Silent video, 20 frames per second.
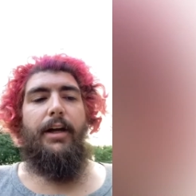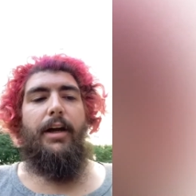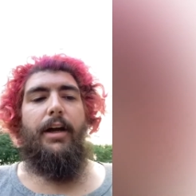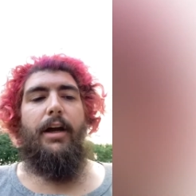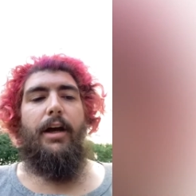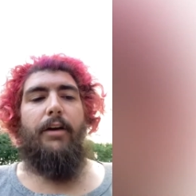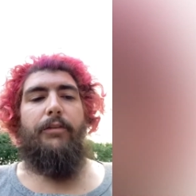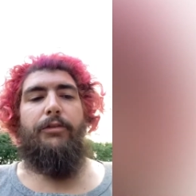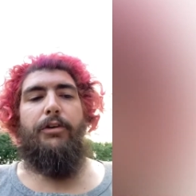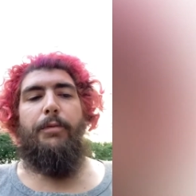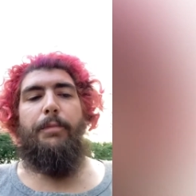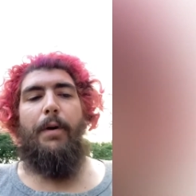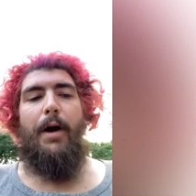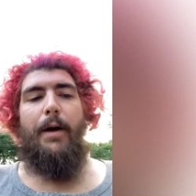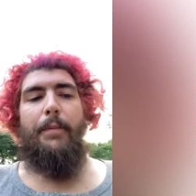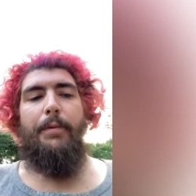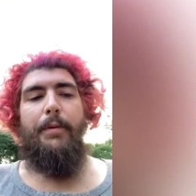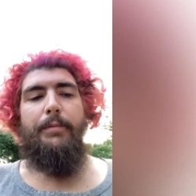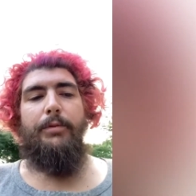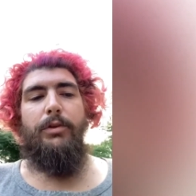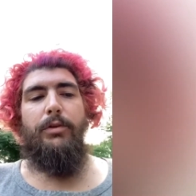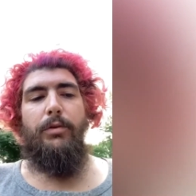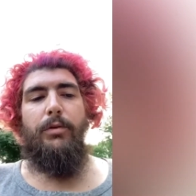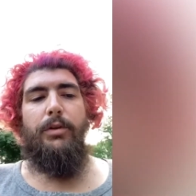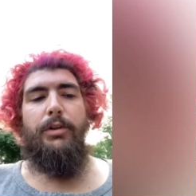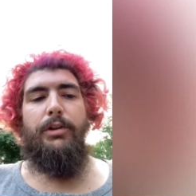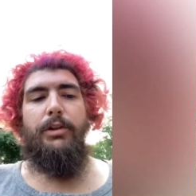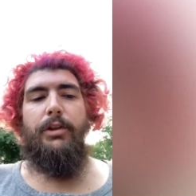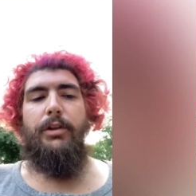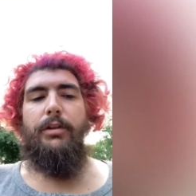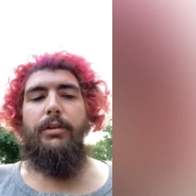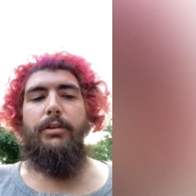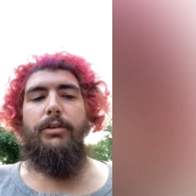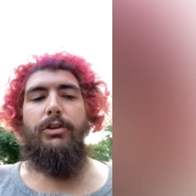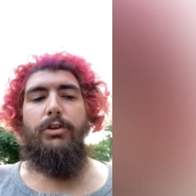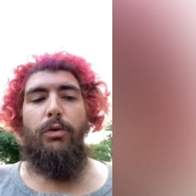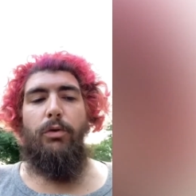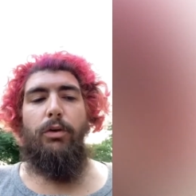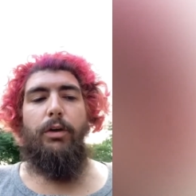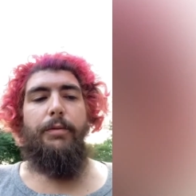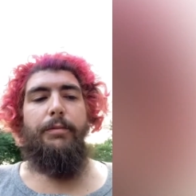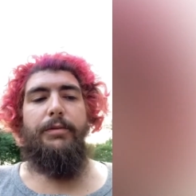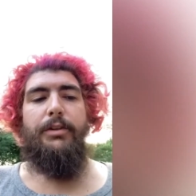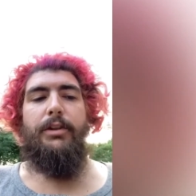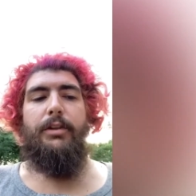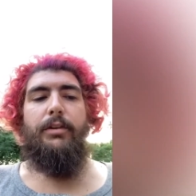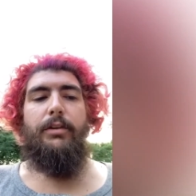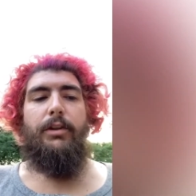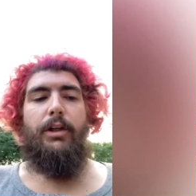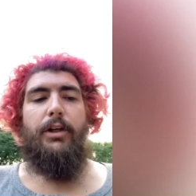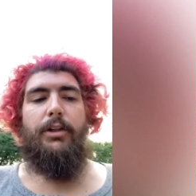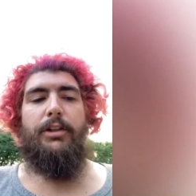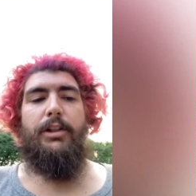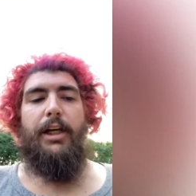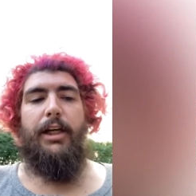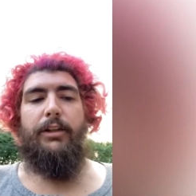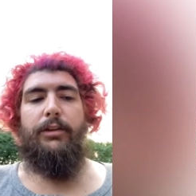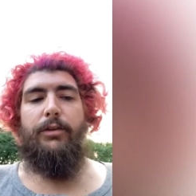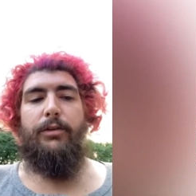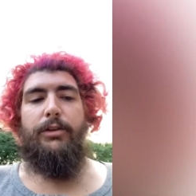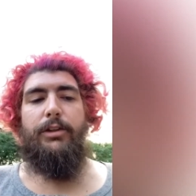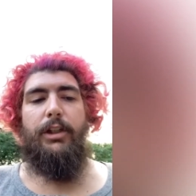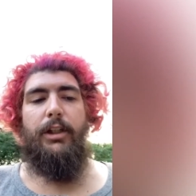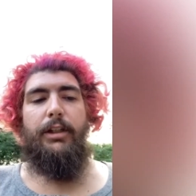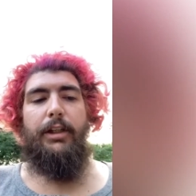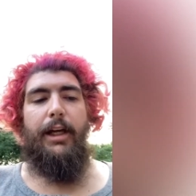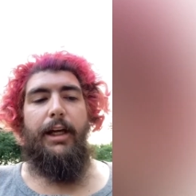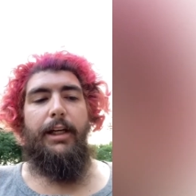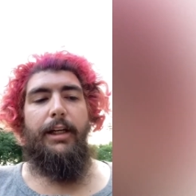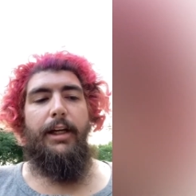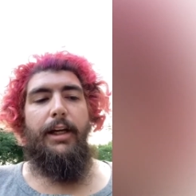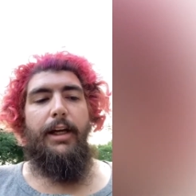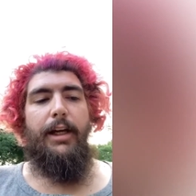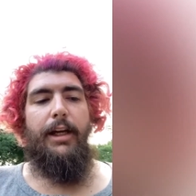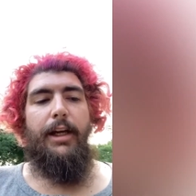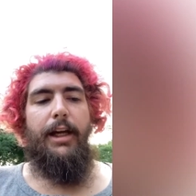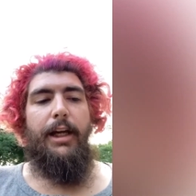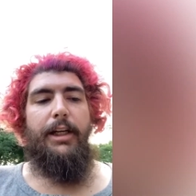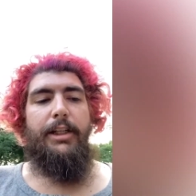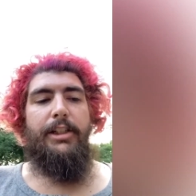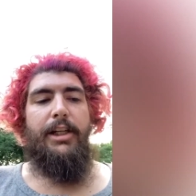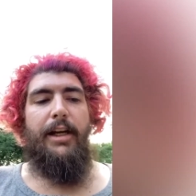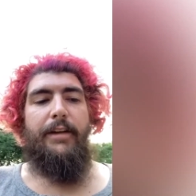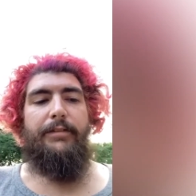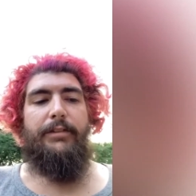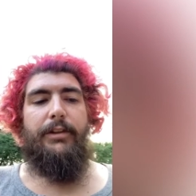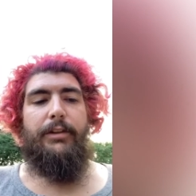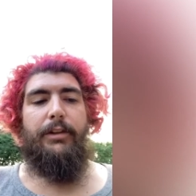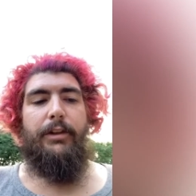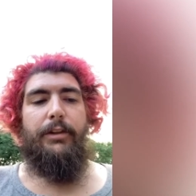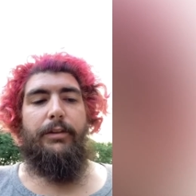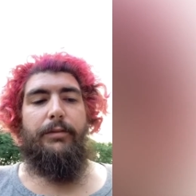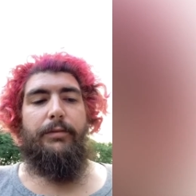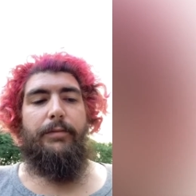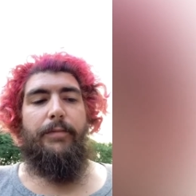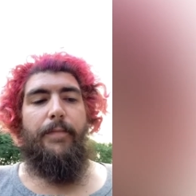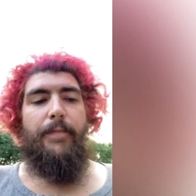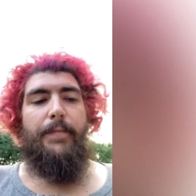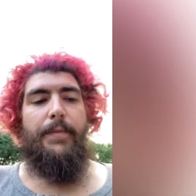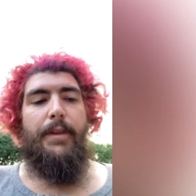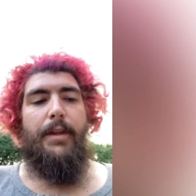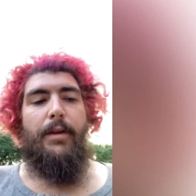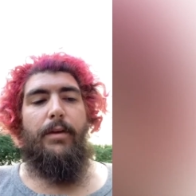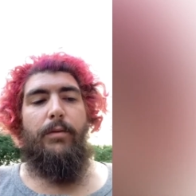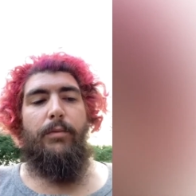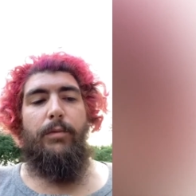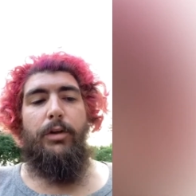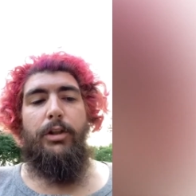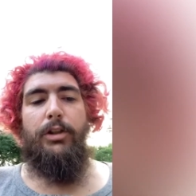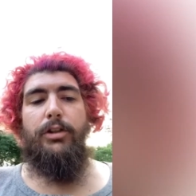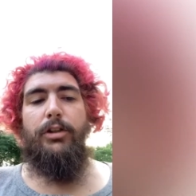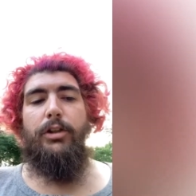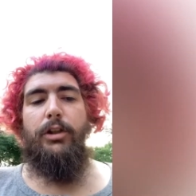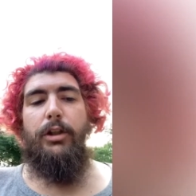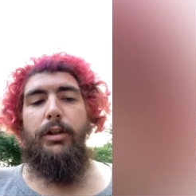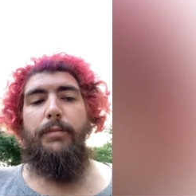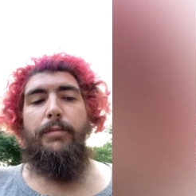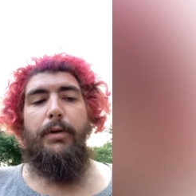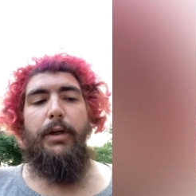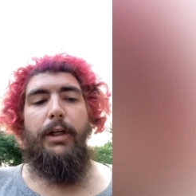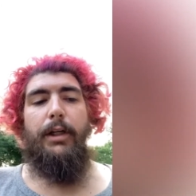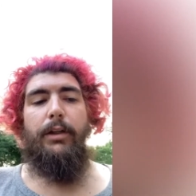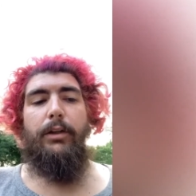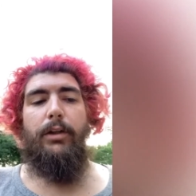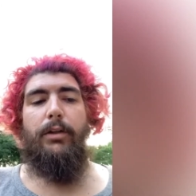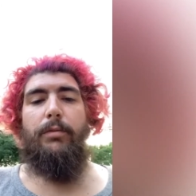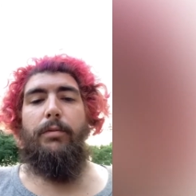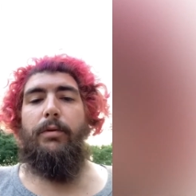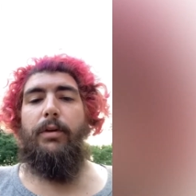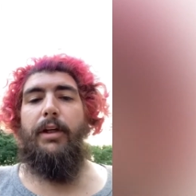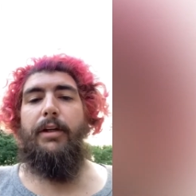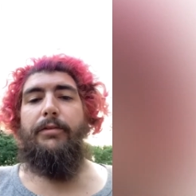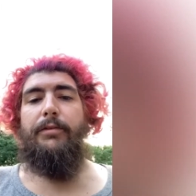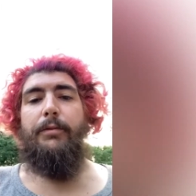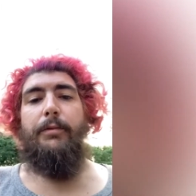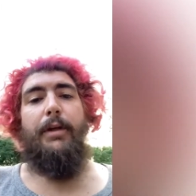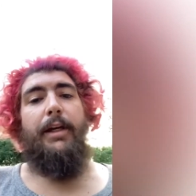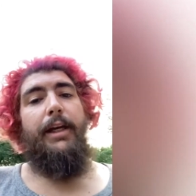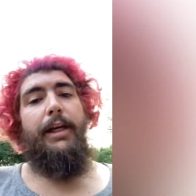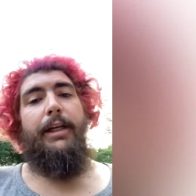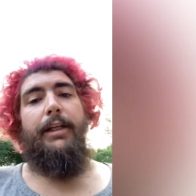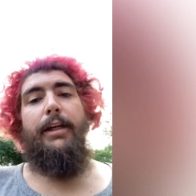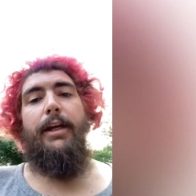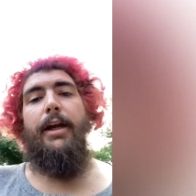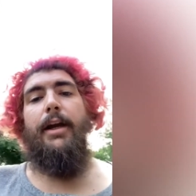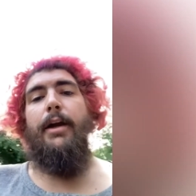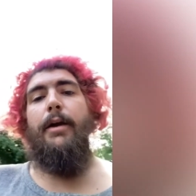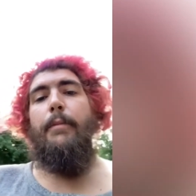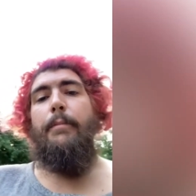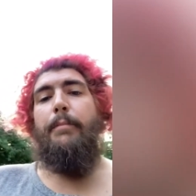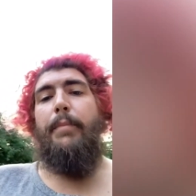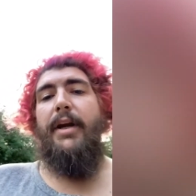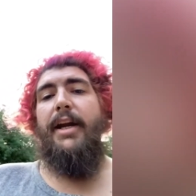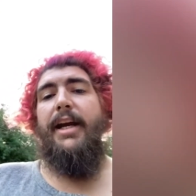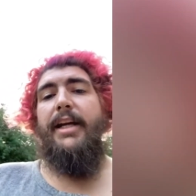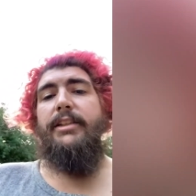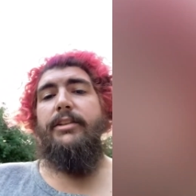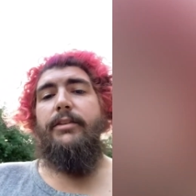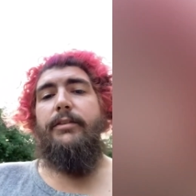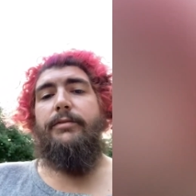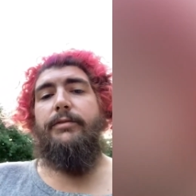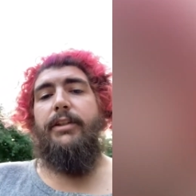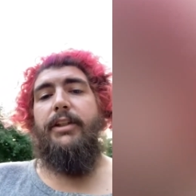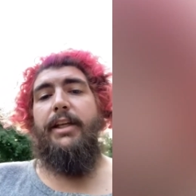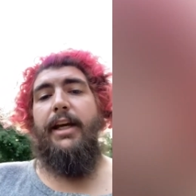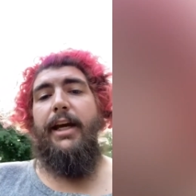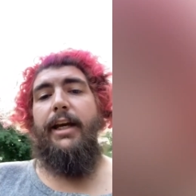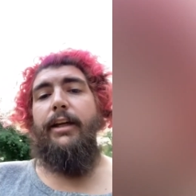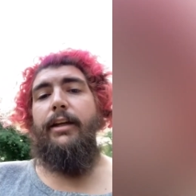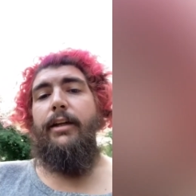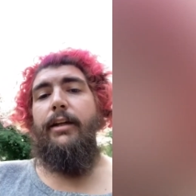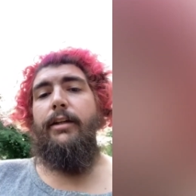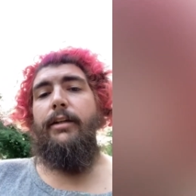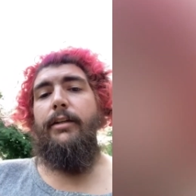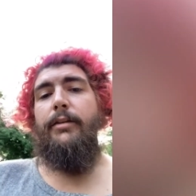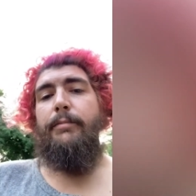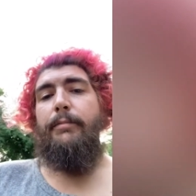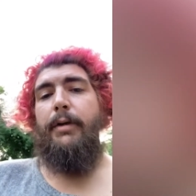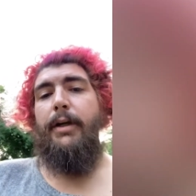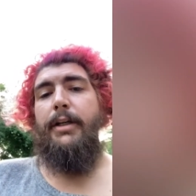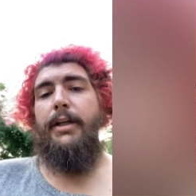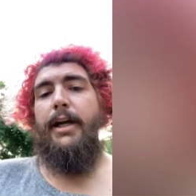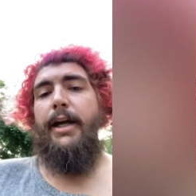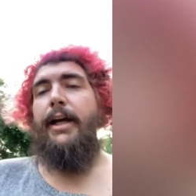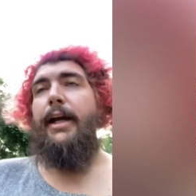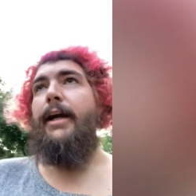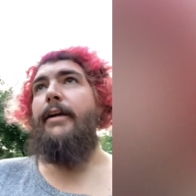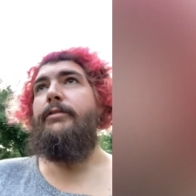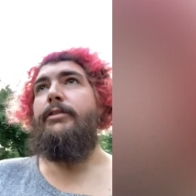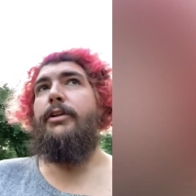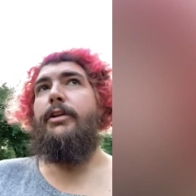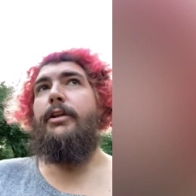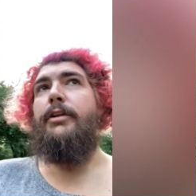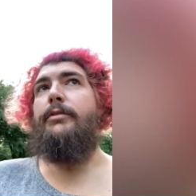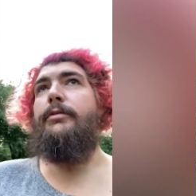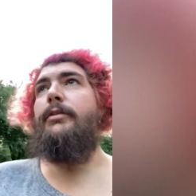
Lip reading: A few pop-up storms Thursday through Sunday each afternoon, which could bring a little relief from the heat. But as of today, Monday afternoon,